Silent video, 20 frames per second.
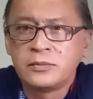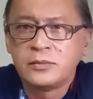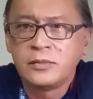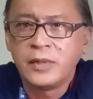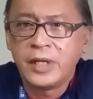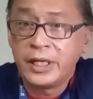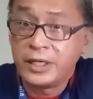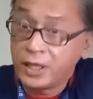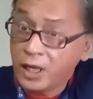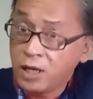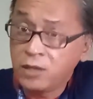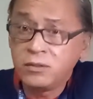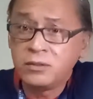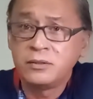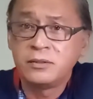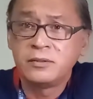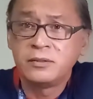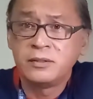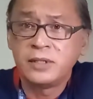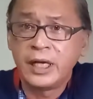And now
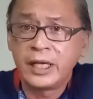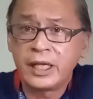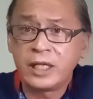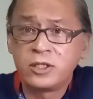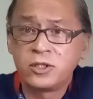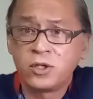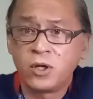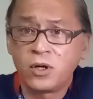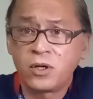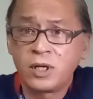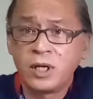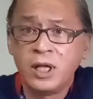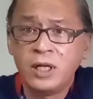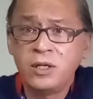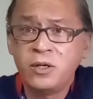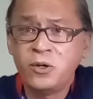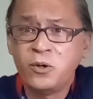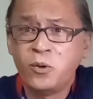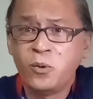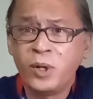I can talk.
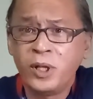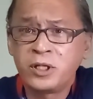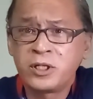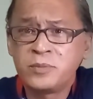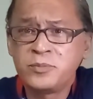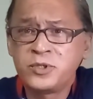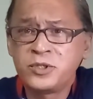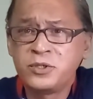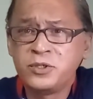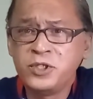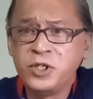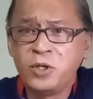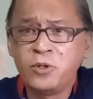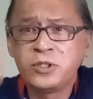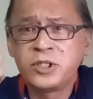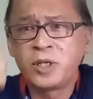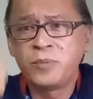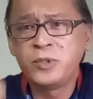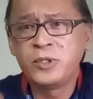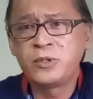Hello, welcome to
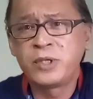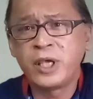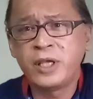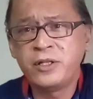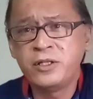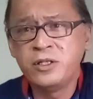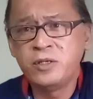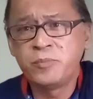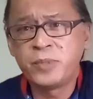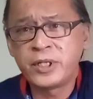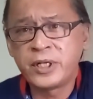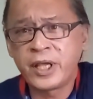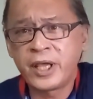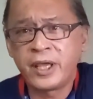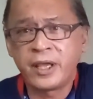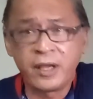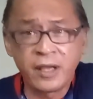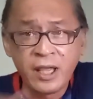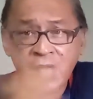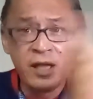UOWKDU Penang.